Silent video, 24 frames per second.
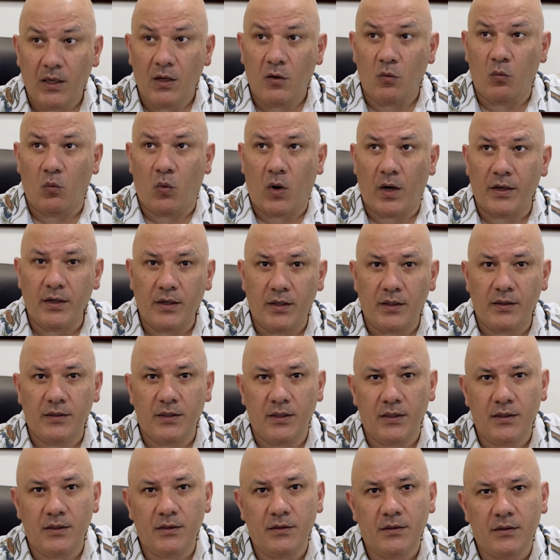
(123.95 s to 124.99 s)
Why are
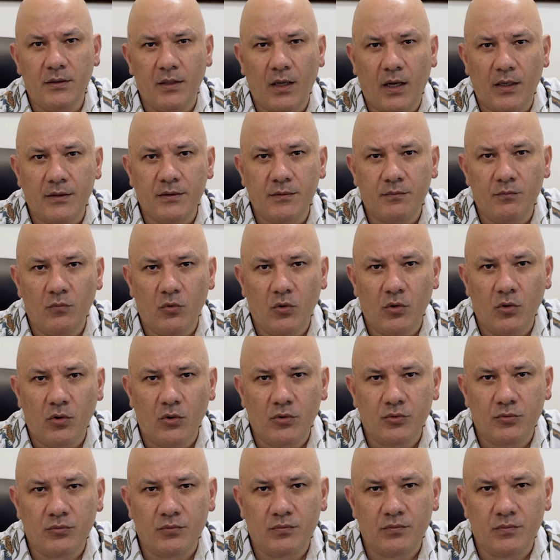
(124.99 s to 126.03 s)
they not more,
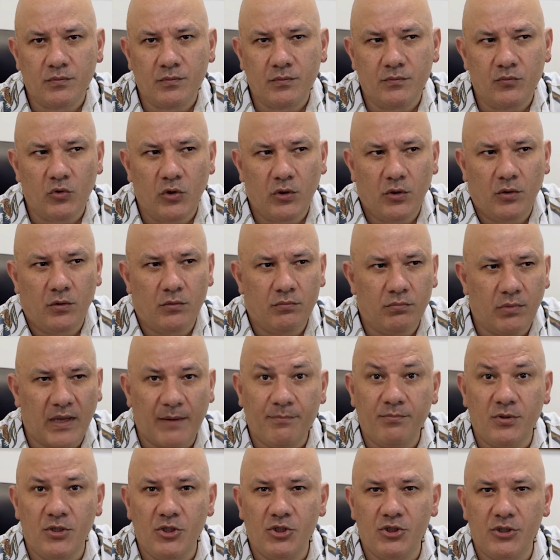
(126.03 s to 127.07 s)

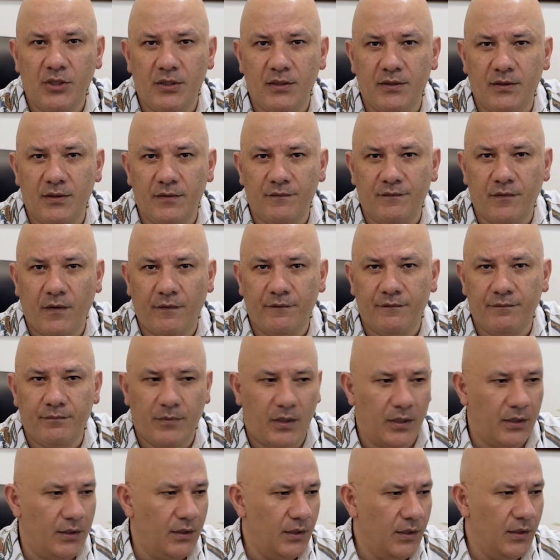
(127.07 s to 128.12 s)
appreciative of
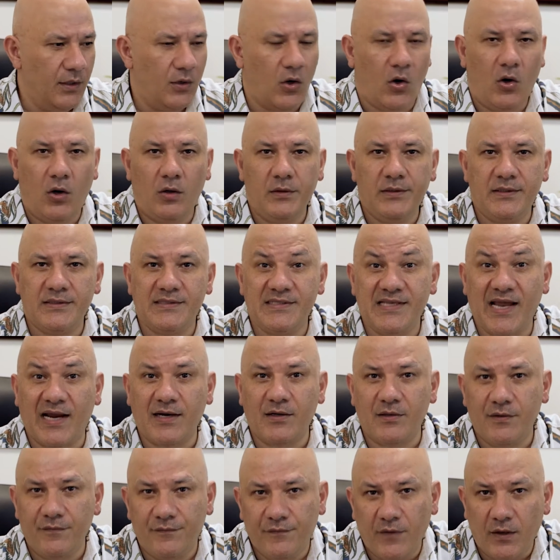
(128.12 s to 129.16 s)
all the
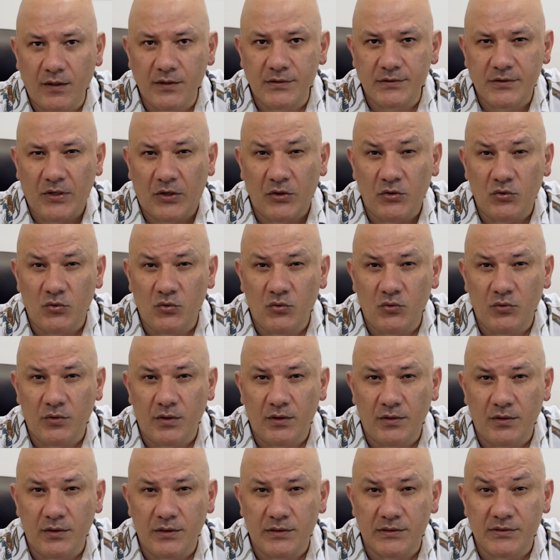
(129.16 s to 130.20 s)
sacrifice I do
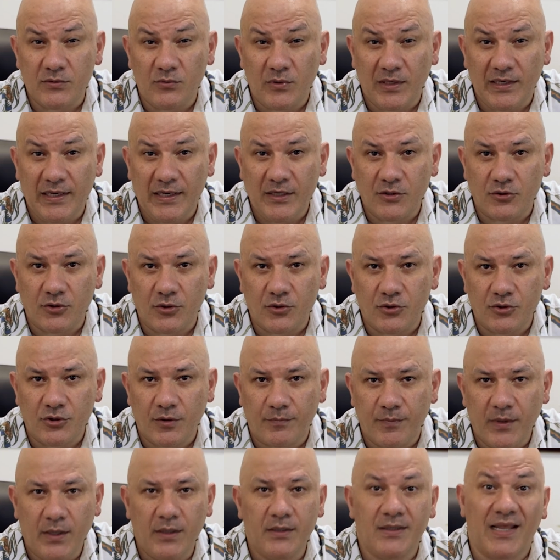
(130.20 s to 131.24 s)
in this relationship?"
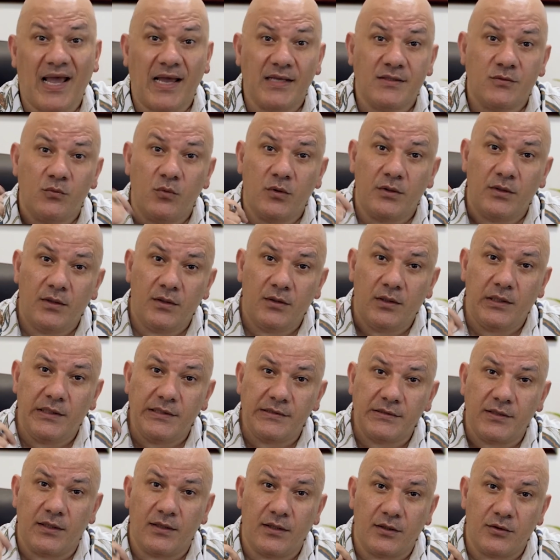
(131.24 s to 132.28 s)
That's what they're
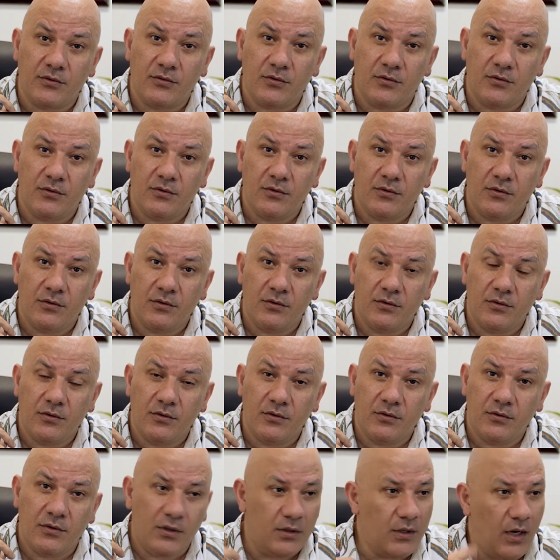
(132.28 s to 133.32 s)
listening to.
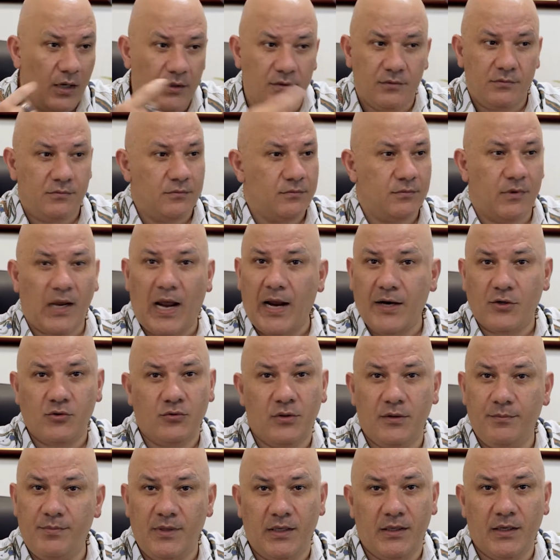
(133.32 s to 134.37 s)
They're not
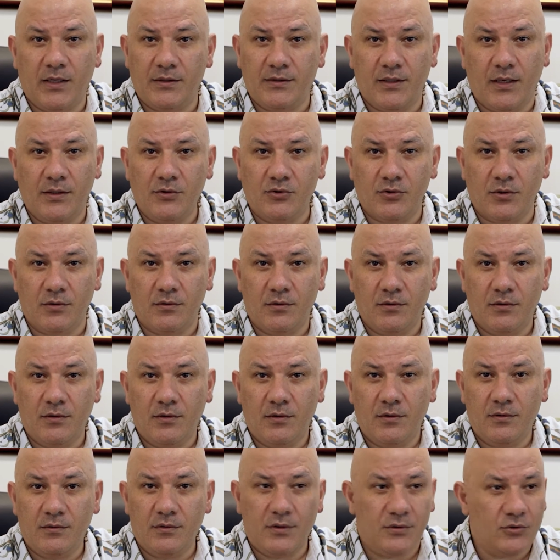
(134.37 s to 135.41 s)
actually paying attention.
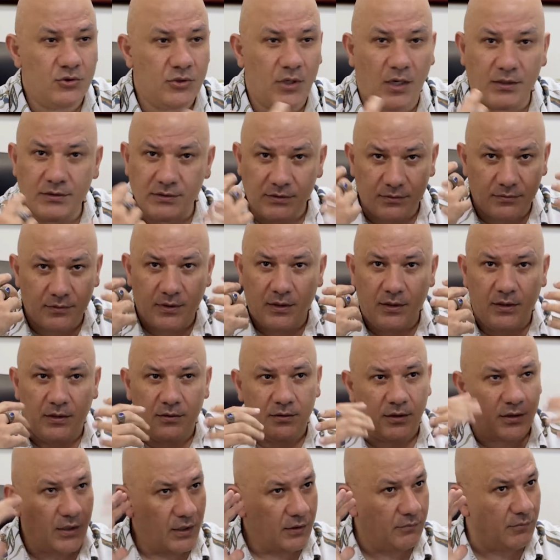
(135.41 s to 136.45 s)
They're
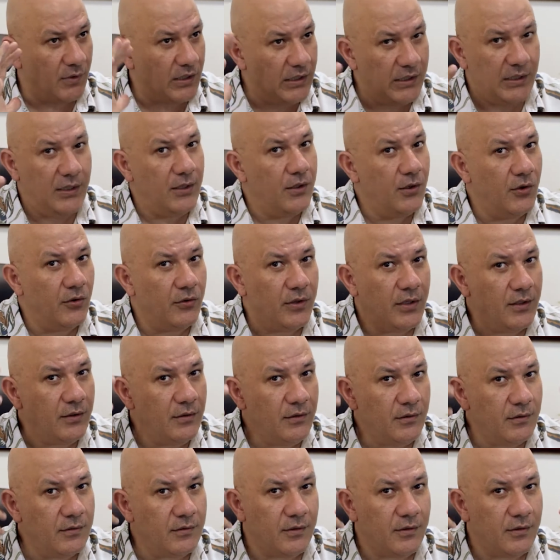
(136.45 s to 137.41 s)
kind of hearing.